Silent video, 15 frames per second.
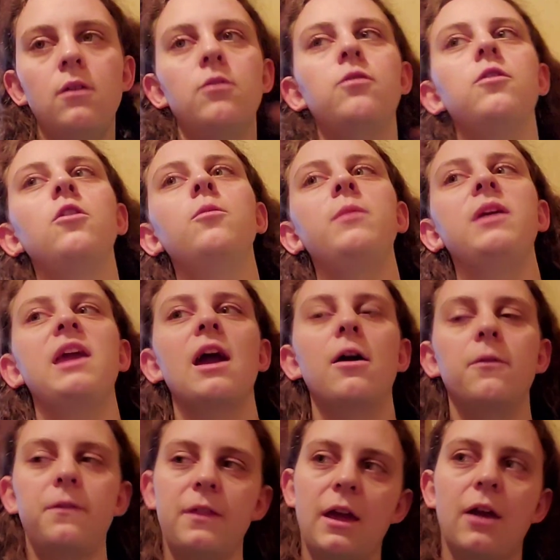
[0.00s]
flew me
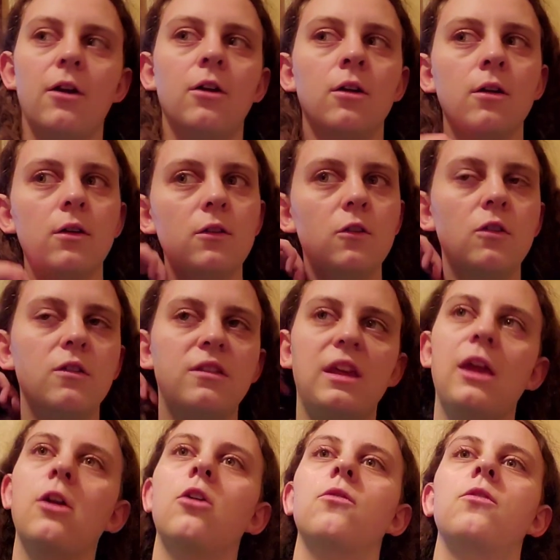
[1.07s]
out there to
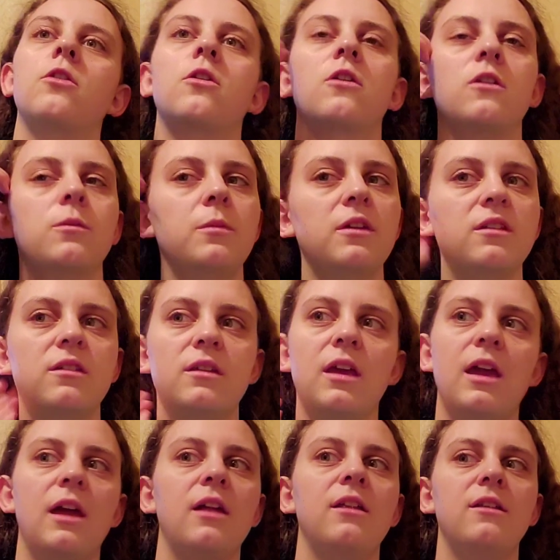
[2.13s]
see her for Christmas,
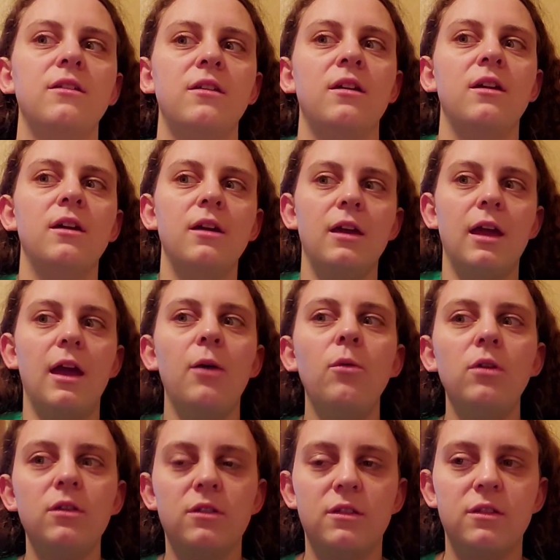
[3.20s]
and it
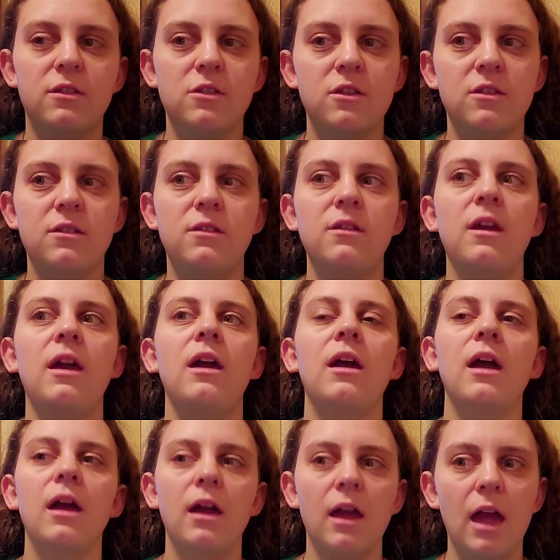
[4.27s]
was just
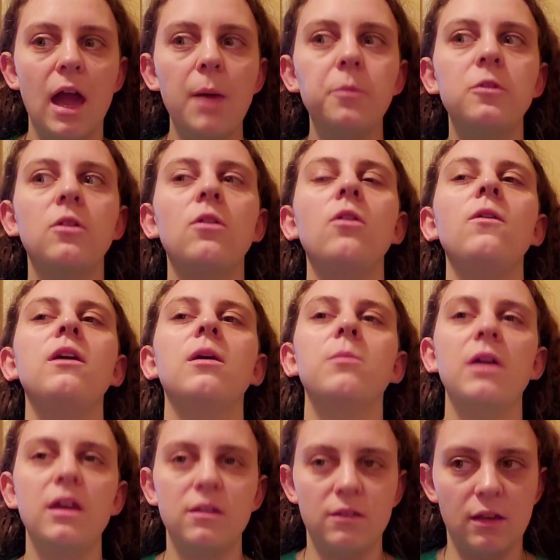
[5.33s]
absolutely
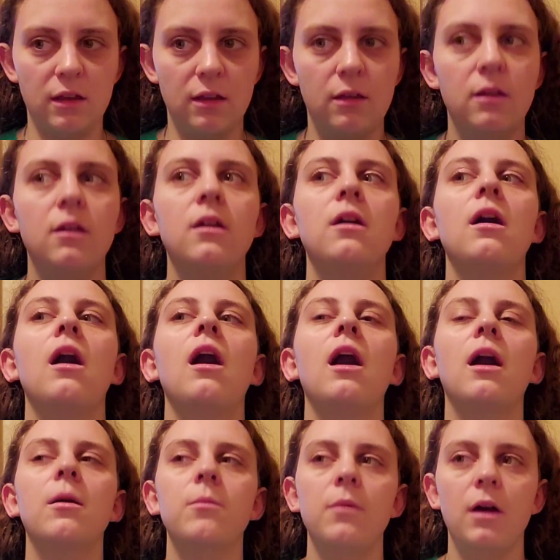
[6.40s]
amazing.
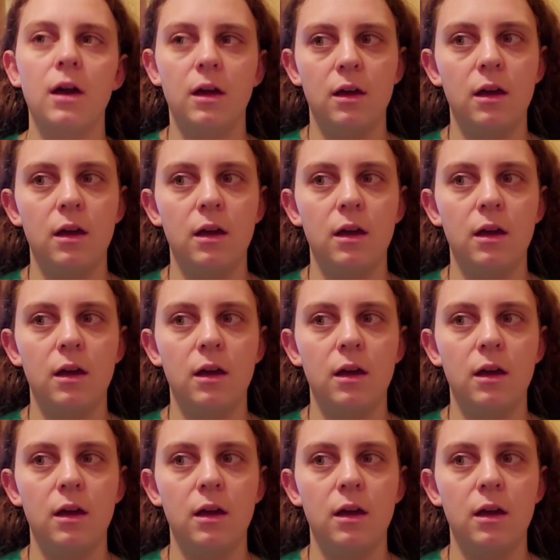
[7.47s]
I'm